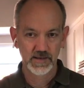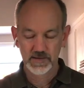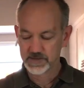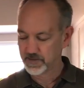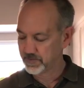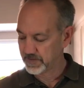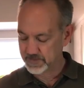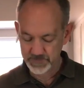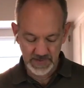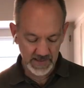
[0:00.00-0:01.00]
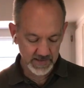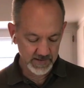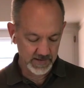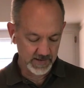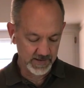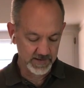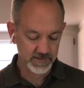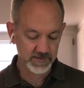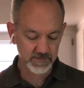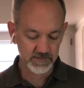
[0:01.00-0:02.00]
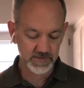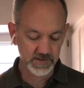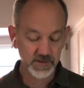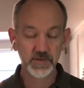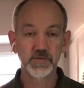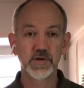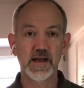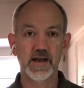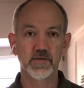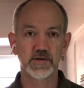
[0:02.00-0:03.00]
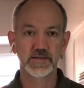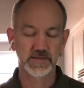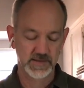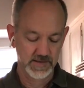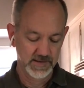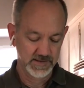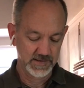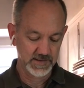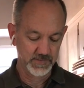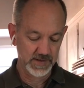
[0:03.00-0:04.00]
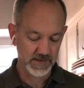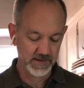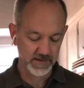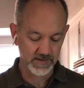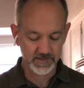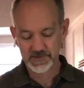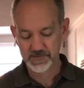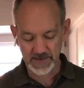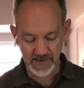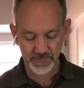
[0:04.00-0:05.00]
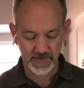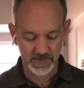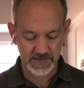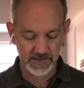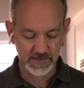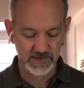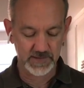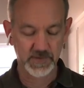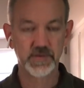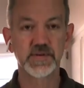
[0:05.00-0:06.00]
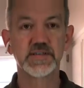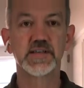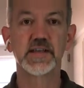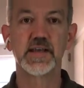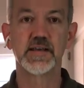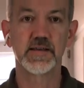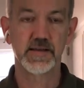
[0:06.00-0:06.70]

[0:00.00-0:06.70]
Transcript: So it's been 2 hours since 2.5 hours actually, since we originally